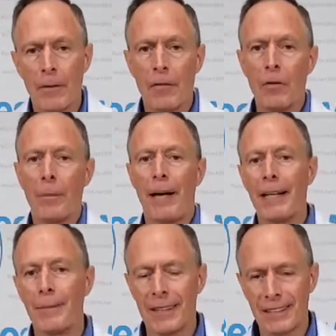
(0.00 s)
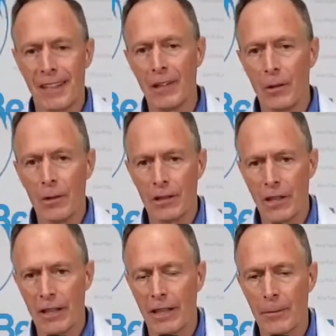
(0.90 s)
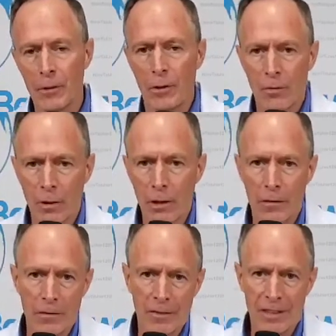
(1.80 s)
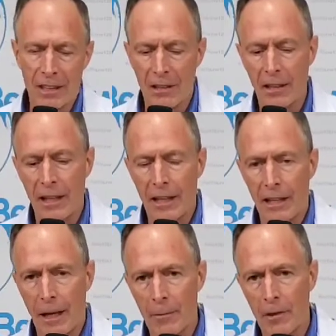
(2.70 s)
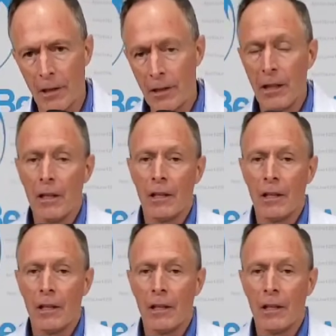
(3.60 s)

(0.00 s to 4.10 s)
If you want to buy them in single, because a lot of times they're in 3 or 6 on Amazon,